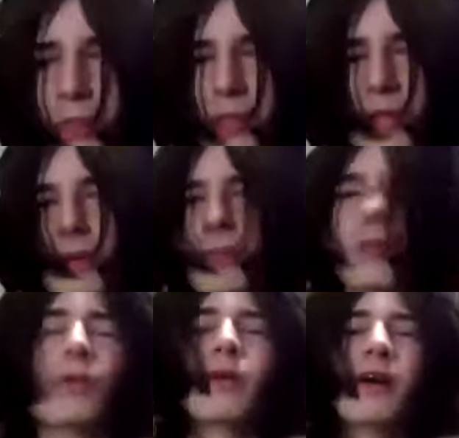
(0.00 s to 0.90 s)

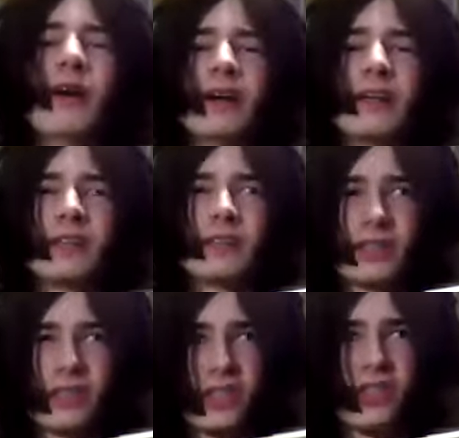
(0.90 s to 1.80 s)
people,
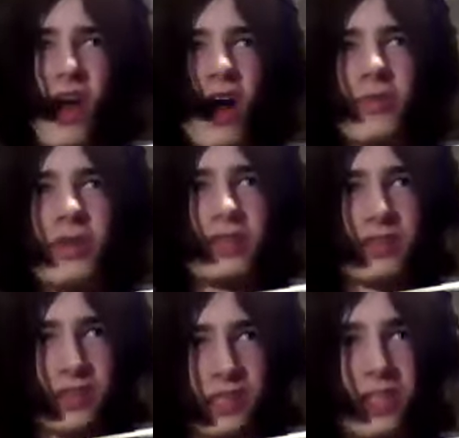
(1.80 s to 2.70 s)
slimy,
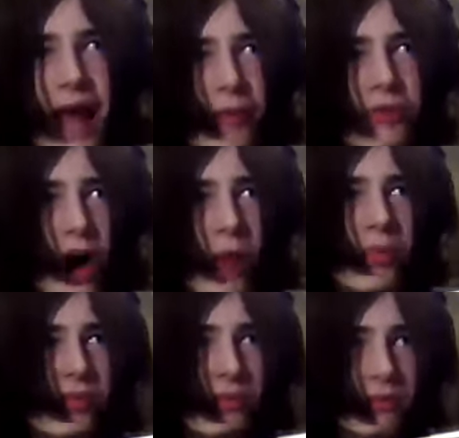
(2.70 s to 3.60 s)
slammed up.
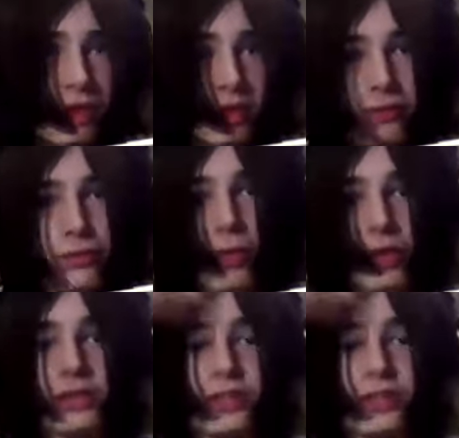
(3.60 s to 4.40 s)
Like, if you wanted to